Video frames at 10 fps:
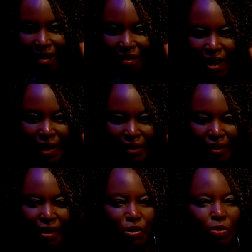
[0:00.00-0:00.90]
right?
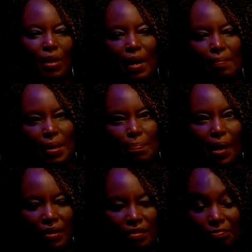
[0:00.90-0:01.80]
So, I mean,
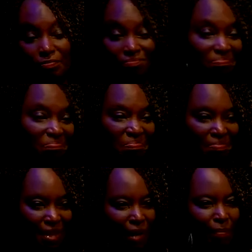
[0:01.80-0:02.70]
part of
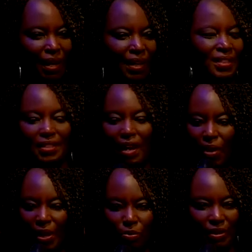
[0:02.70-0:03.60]
I'm an artist. I
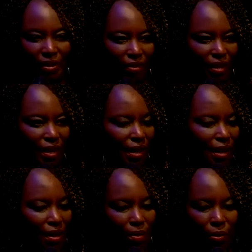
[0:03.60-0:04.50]
write whatever
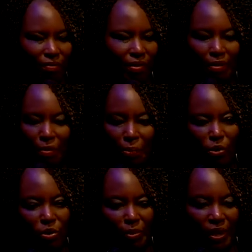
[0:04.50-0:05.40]
uh, whatever the
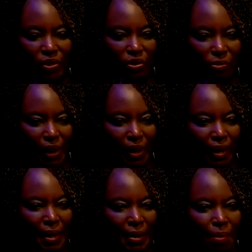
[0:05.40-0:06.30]
muse brings to me.
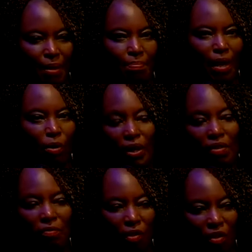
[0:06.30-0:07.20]
But my own
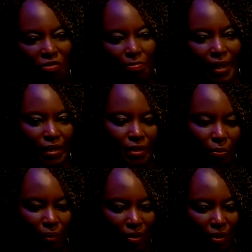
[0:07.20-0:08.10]
involvement
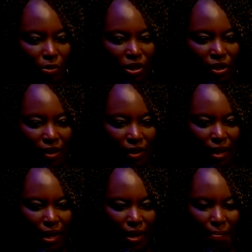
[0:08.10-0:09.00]
with the ocean
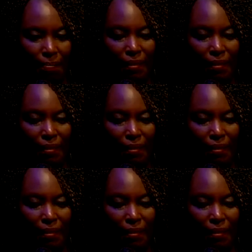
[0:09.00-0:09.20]
um,